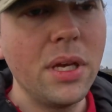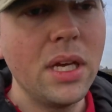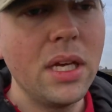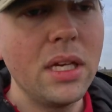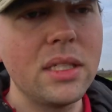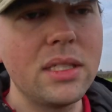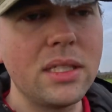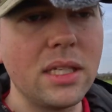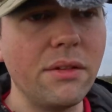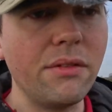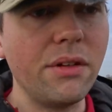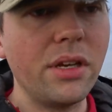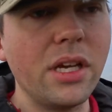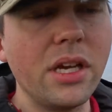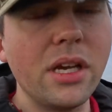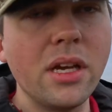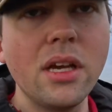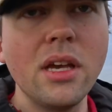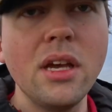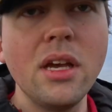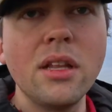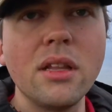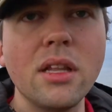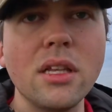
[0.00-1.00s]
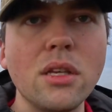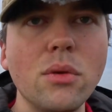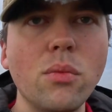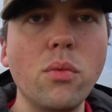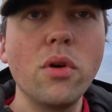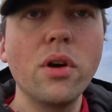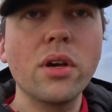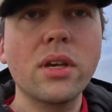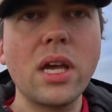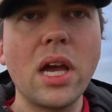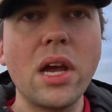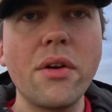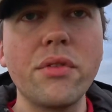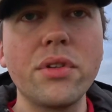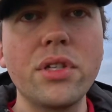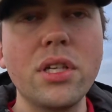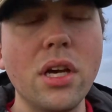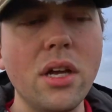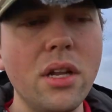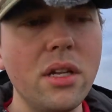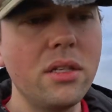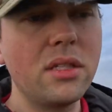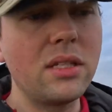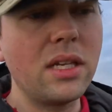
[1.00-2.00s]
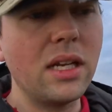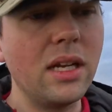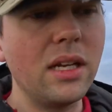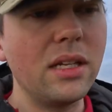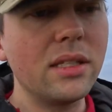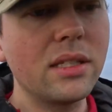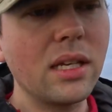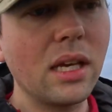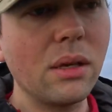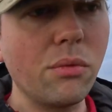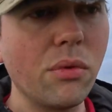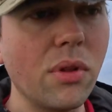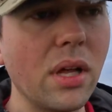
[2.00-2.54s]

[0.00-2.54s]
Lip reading: Syria, then you work out a returns deal and say,